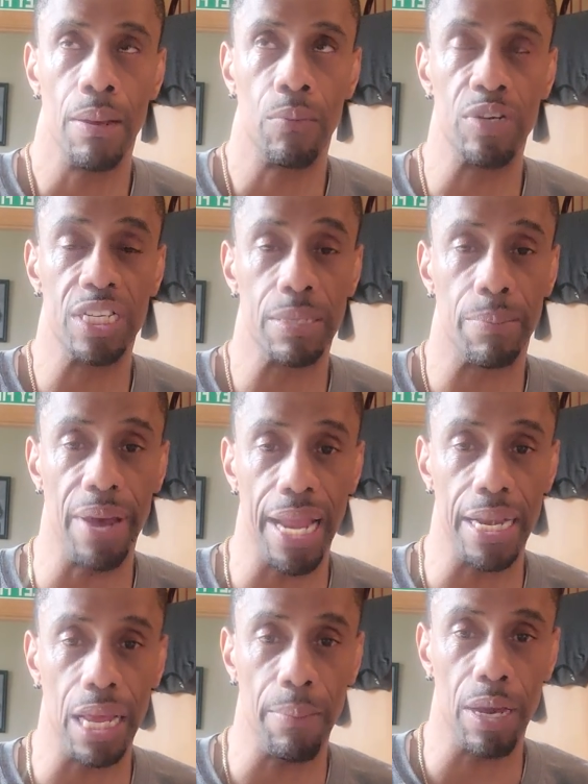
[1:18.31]
which is a
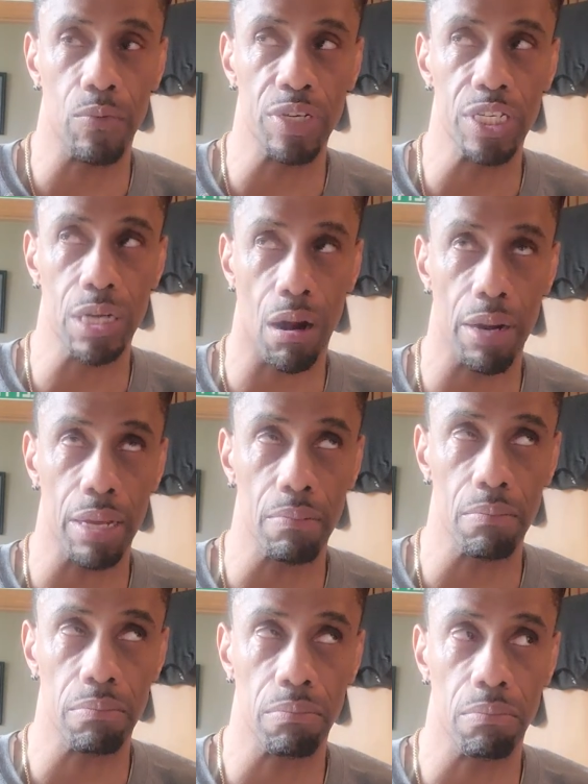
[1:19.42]
pandemic which started
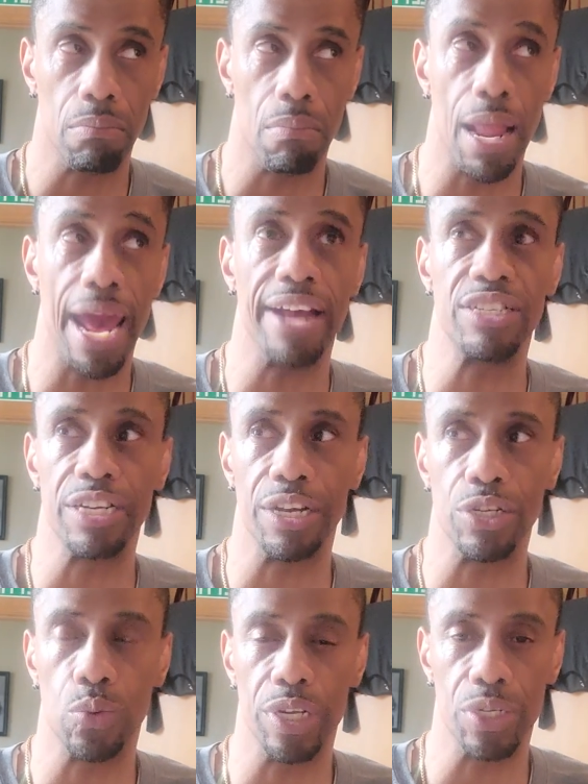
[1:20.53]
last year in
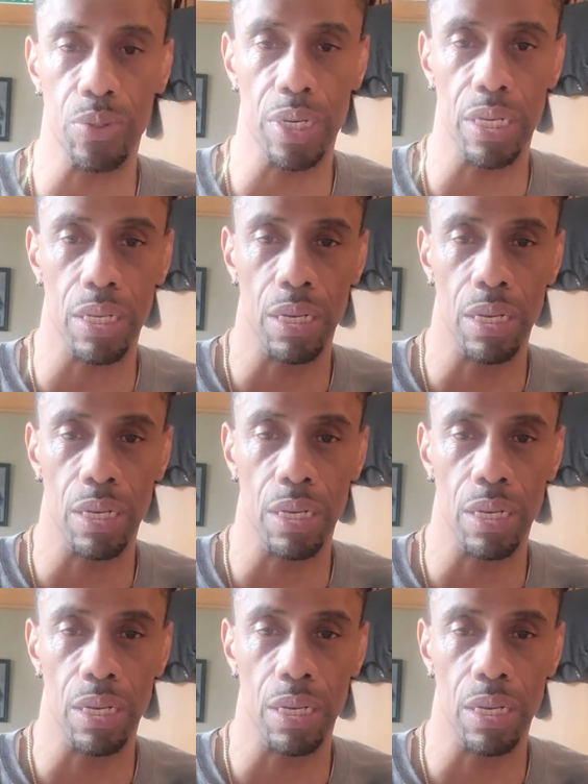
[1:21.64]
2020,